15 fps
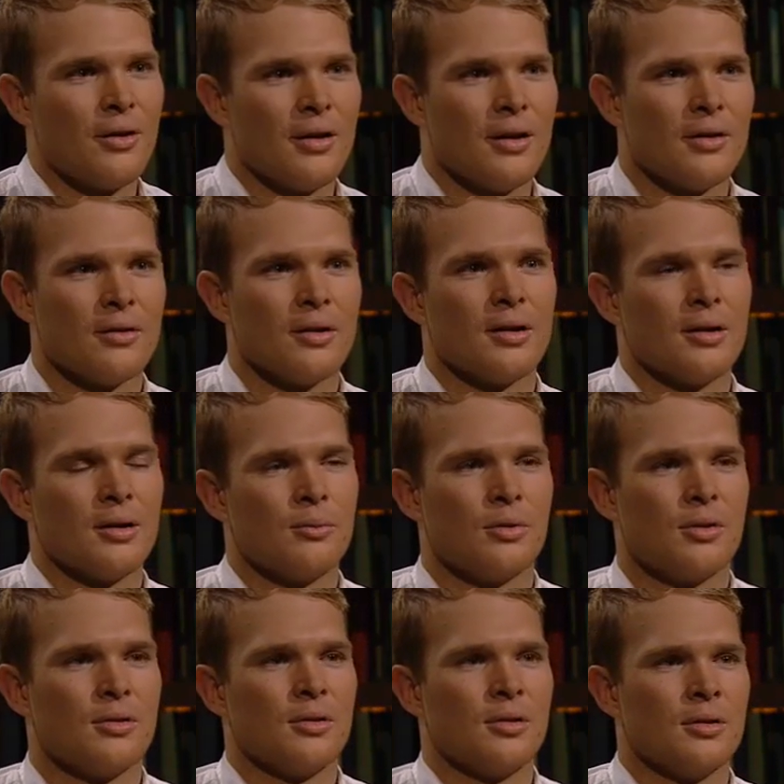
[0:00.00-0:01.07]
there
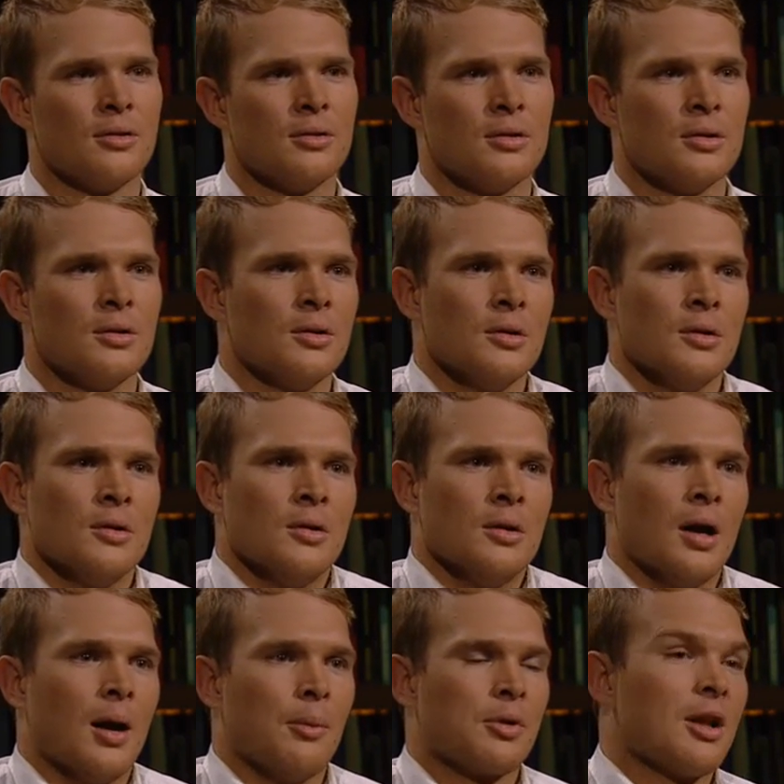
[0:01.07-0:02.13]
with the
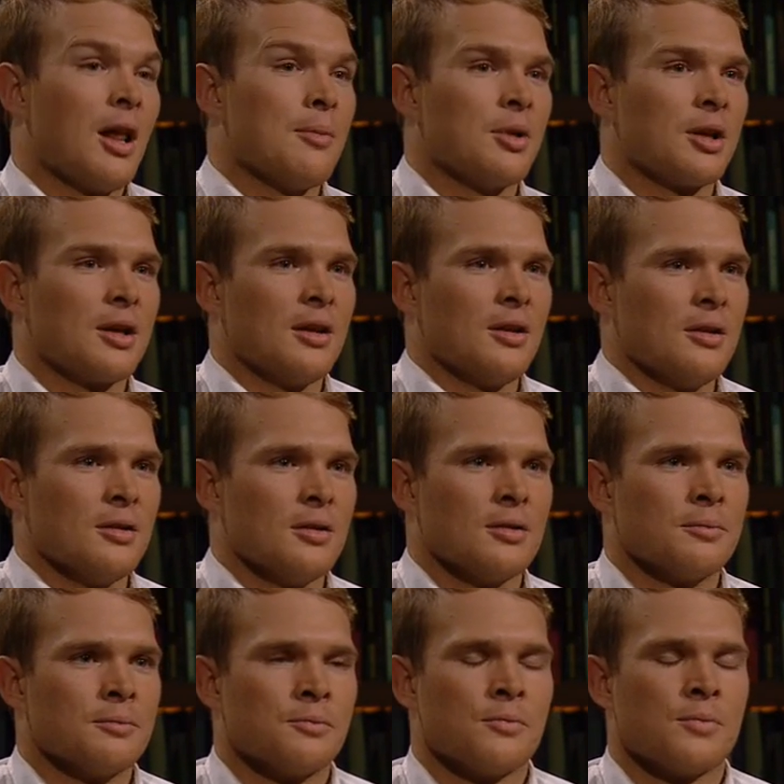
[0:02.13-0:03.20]
Clay McKinnon
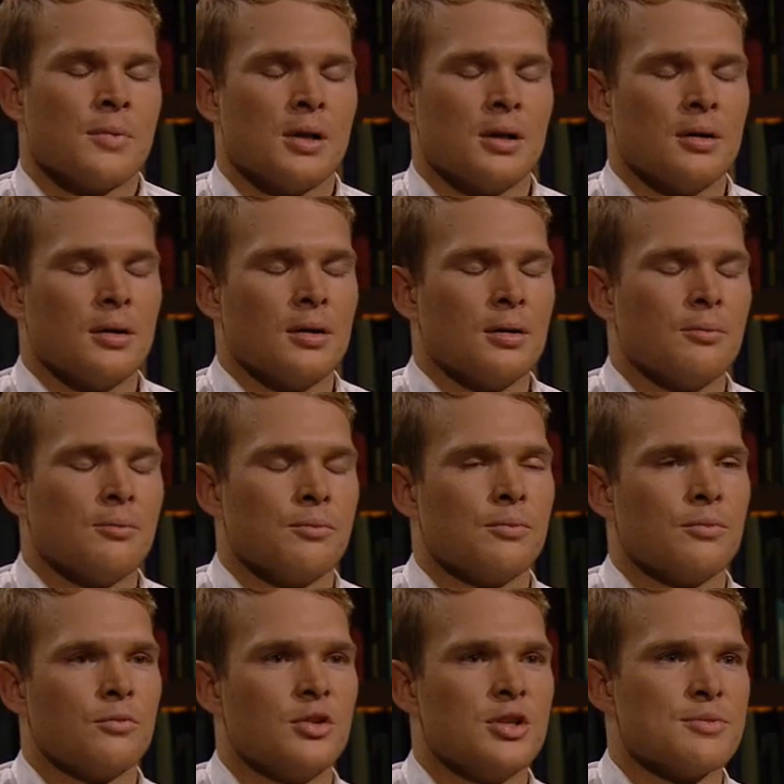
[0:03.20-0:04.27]
and
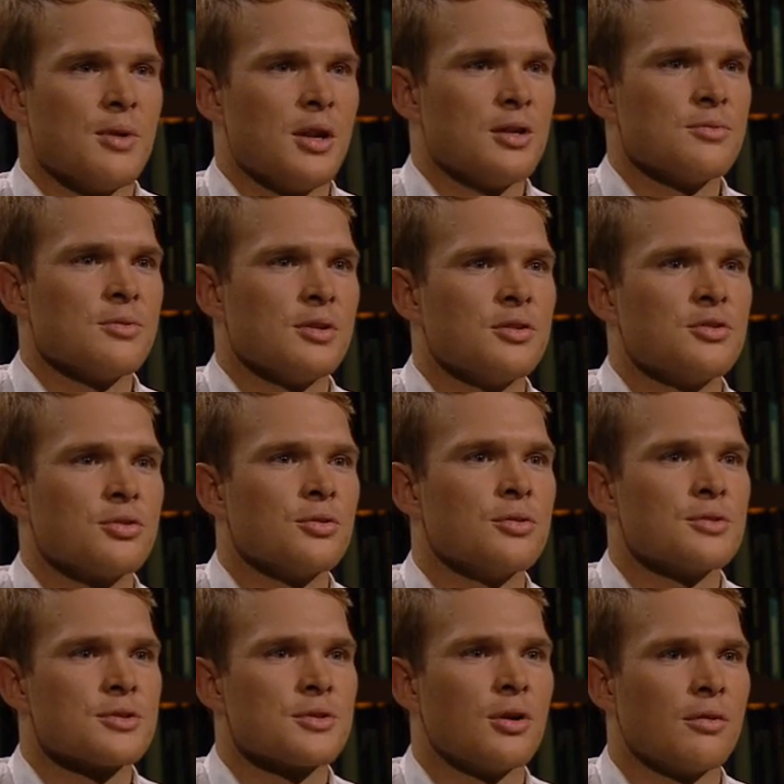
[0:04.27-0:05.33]
risk management,
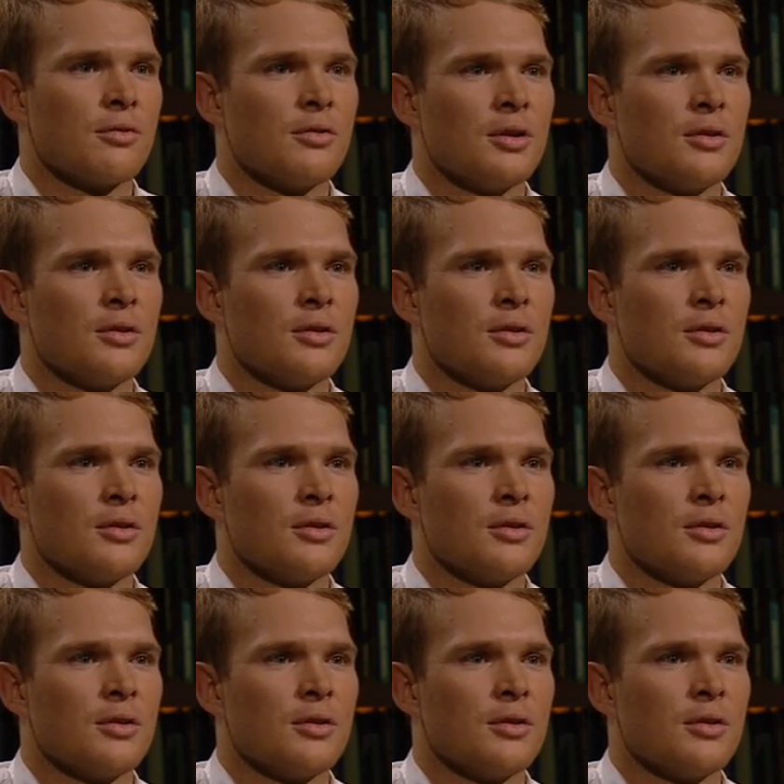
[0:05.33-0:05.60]
insurance side of things.